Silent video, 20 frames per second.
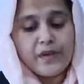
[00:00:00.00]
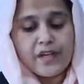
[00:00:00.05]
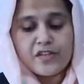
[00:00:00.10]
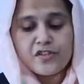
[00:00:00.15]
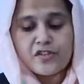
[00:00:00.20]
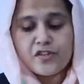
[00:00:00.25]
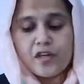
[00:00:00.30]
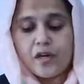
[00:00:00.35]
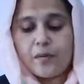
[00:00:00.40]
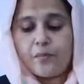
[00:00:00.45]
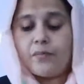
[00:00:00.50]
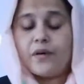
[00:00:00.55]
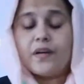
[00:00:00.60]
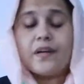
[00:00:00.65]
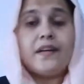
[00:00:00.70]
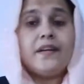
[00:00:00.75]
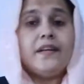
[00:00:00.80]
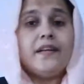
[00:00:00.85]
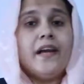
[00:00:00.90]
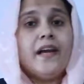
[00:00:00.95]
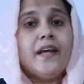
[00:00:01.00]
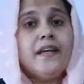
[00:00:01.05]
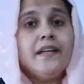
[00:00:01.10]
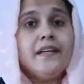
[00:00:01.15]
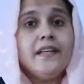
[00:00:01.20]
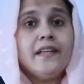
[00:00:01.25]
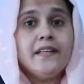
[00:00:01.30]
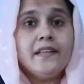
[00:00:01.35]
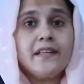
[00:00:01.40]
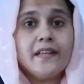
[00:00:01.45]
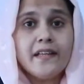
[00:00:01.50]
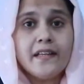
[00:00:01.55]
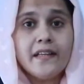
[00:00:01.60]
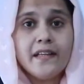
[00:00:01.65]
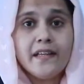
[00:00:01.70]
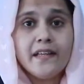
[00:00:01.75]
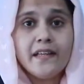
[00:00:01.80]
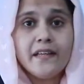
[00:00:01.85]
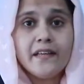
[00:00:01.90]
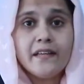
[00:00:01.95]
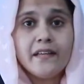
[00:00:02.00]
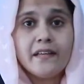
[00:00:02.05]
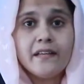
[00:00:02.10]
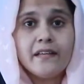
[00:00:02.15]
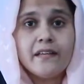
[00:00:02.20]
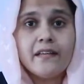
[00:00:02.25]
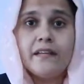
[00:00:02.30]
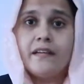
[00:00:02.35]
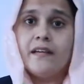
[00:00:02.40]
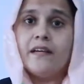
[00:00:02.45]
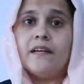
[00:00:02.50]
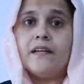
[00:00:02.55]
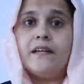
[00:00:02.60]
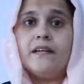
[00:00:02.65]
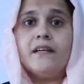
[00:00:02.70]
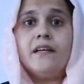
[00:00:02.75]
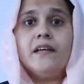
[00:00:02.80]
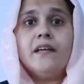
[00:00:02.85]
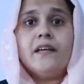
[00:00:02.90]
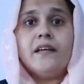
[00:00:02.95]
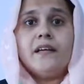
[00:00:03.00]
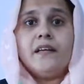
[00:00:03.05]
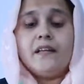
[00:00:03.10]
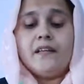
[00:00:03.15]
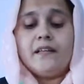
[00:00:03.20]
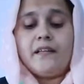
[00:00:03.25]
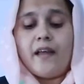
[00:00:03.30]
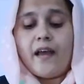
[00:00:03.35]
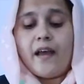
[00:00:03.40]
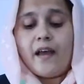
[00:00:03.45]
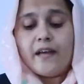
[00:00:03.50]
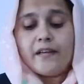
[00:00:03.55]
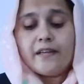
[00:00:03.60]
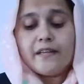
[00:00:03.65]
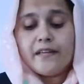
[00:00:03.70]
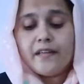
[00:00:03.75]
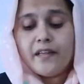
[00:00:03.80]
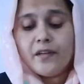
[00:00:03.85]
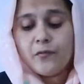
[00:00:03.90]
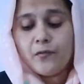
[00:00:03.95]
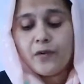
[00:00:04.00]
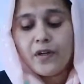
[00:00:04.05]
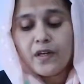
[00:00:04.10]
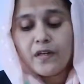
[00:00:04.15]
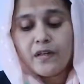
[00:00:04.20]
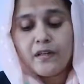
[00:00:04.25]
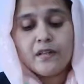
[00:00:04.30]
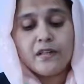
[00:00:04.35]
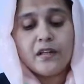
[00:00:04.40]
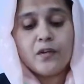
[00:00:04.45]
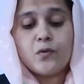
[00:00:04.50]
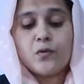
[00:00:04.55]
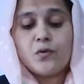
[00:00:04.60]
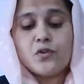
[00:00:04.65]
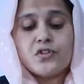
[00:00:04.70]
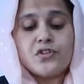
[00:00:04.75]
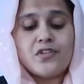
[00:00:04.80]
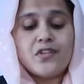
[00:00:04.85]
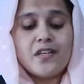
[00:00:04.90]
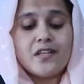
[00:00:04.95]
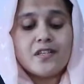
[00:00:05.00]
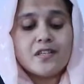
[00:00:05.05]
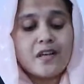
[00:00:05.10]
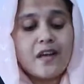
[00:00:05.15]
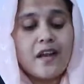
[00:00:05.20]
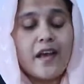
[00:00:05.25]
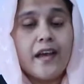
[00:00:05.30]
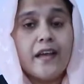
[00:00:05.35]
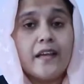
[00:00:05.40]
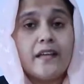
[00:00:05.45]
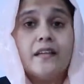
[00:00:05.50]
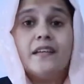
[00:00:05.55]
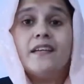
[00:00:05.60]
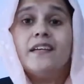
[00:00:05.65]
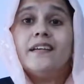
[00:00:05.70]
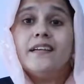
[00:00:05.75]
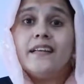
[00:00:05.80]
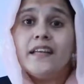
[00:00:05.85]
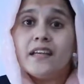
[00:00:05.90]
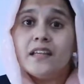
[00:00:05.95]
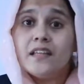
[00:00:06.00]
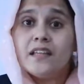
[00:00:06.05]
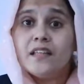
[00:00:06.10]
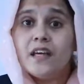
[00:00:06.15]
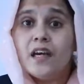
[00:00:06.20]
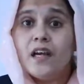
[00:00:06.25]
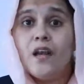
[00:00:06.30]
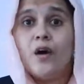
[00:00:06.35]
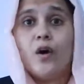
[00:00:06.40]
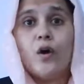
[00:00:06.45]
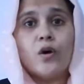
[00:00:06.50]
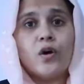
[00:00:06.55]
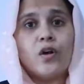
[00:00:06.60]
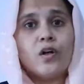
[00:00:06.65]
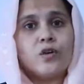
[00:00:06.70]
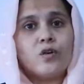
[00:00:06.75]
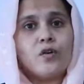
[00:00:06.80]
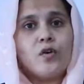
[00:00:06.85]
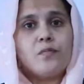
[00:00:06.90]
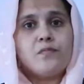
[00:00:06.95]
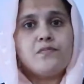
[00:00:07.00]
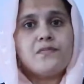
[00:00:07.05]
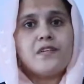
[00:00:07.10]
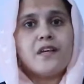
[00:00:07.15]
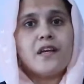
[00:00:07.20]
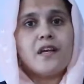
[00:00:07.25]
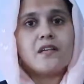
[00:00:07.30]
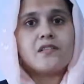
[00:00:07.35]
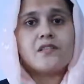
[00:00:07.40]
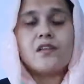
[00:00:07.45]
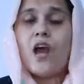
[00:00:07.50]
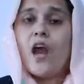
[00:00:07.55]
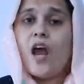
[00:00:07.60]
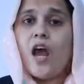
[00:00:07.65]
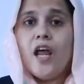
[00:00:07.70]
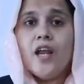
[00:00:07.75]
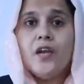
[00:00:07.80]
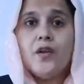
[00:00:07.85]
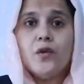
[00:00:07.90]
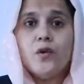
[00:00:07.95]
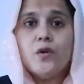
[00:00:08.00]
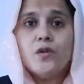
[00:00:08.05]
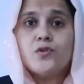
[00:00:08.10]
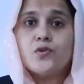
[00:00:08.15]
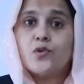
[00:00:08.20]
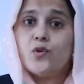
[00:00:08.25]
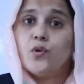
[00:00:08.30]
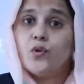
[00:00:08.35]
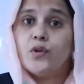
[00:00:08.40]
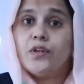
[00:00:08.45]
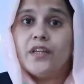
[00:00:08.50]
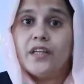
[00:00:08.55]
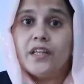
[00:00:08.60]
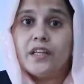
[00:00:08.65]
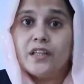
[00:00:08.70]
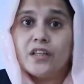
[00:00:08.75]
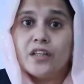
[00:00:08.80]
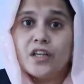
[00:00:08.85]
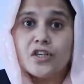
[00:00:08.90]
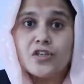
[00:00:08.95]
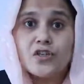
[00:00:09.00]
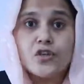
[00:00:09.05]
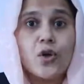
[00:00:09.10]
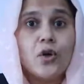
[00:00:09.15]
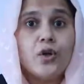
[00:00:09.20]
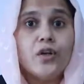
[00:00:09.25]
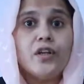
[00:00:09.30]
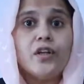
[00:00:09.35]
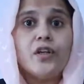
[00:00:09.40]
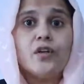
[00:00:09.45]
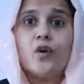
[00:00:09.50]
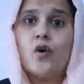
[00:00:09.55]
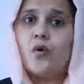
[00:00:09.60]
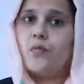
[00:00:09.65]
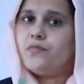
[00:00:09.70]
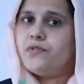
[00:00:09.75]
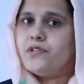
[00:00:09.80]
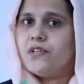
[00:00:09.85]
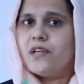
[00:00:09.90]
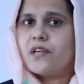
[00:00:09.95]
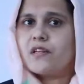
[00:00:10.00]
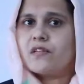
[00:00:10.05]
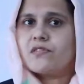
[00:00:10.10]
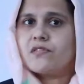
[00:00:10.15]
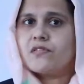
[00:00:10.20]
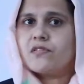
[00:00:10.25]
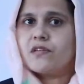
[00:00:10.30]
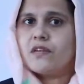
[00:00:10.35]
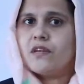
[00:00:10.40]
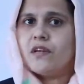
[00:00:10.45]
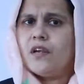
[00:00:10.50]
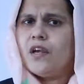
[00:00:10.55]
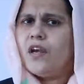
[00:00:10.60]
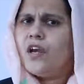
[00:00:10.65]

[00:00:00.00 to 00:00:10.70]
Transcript: page number 93. Yeah, they had given the questions like tick the longer objects and also tick the shorter objects.